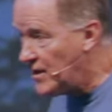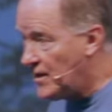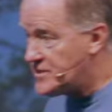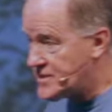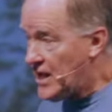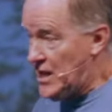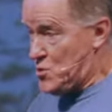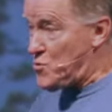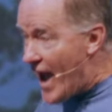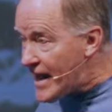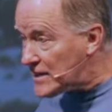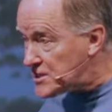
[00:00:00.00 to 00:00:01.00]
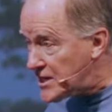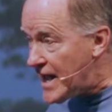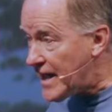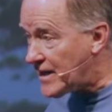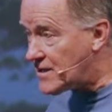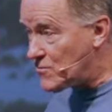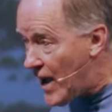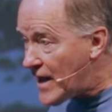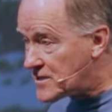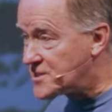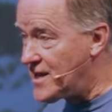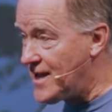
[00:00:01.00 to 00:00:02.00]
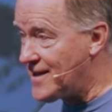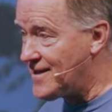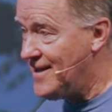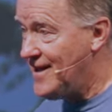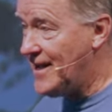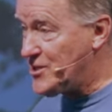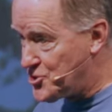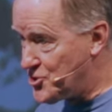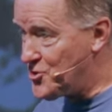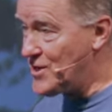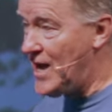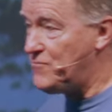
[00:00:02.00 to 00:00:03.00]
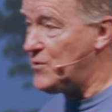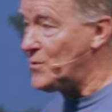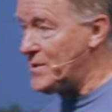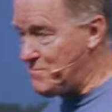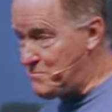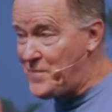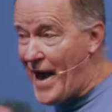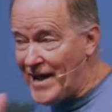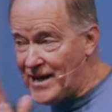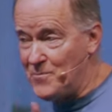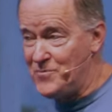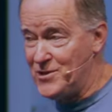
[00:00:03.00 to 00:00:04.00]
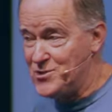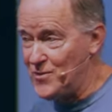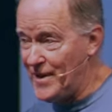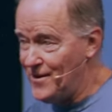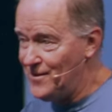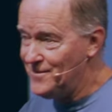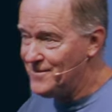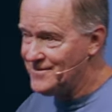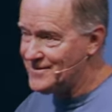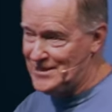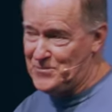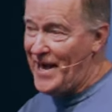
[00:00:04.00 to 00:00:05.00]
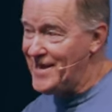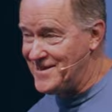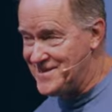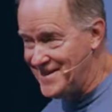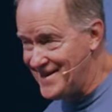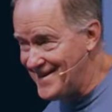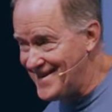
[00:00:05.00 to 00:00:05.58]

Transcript: Said, rattlesnake, rattlesnake. And sure enough, we went back up the trail because we had to see it.